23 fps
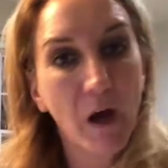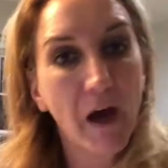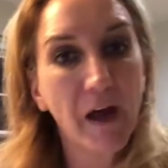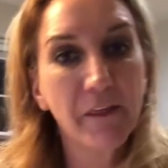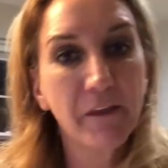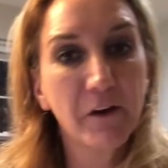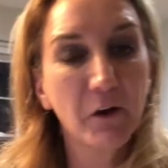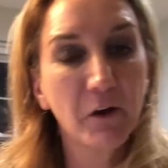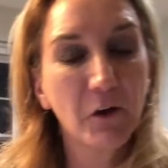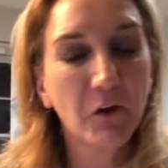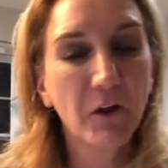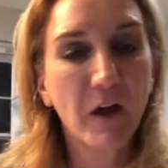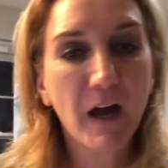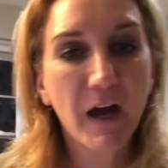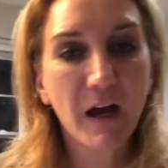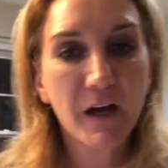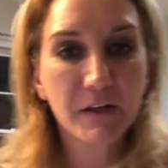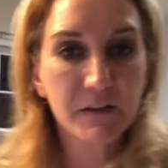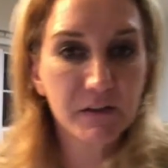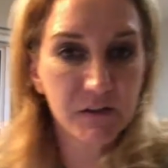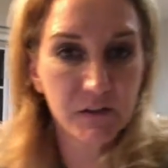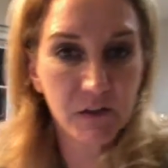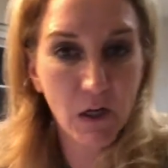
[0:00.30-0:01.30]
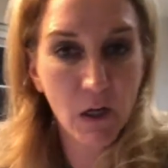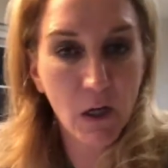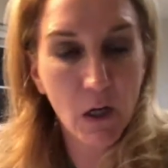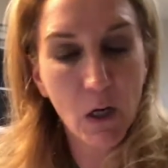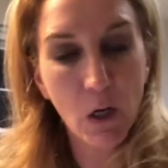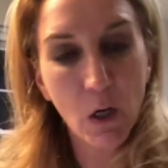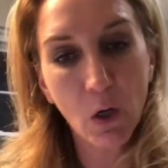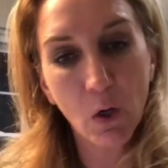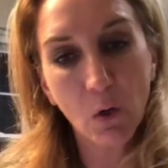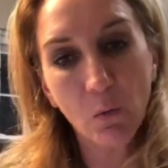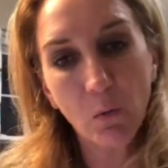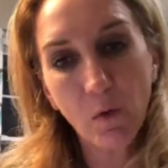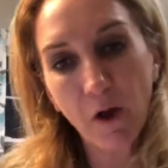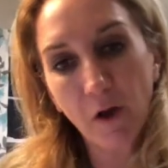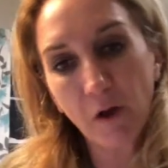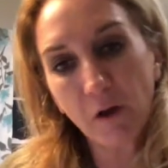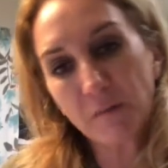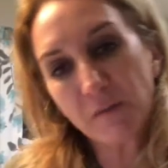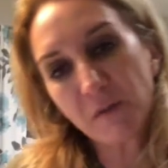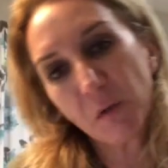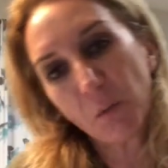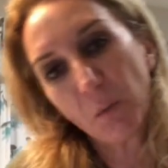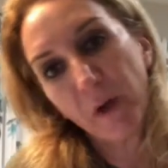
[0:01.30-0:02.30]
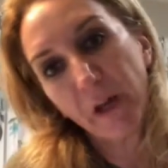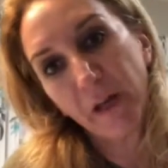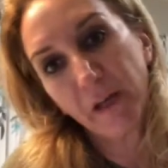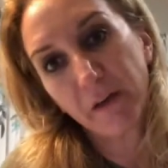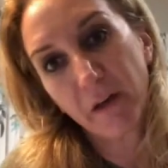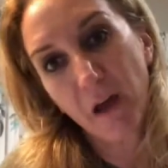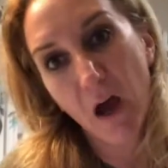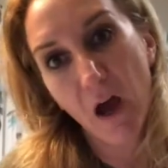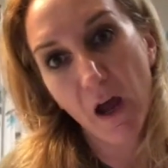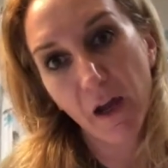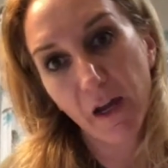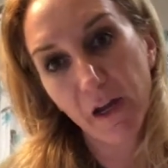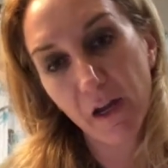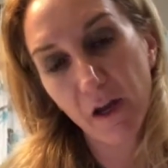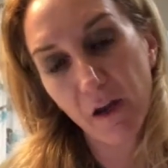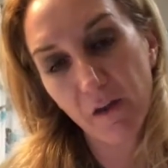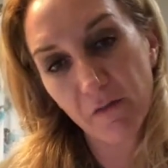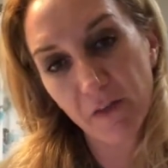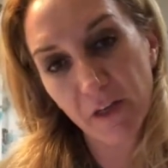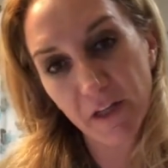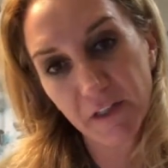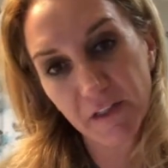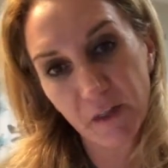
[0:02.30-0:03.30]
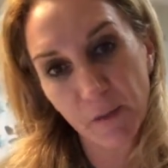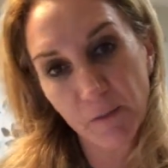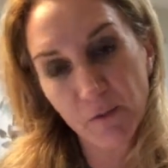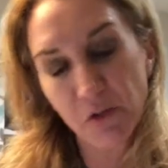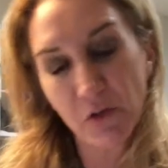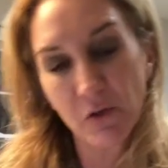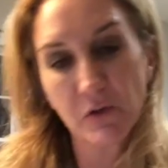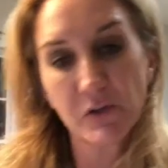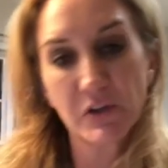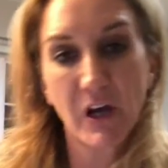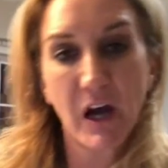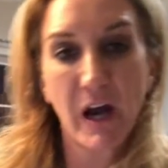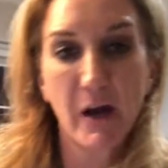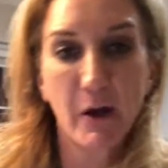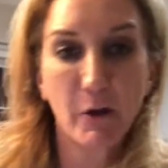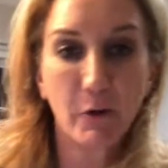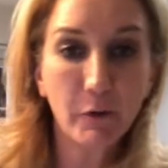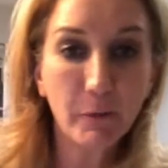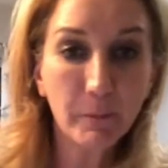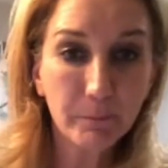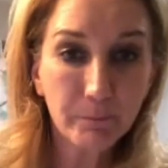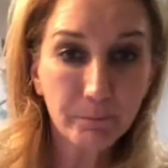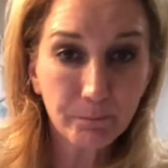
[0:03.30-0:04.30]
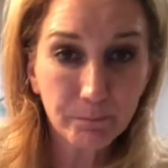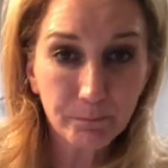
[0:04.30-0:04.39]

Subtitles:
Hi there, class. Welcome to week 9 of the Exceptional Child.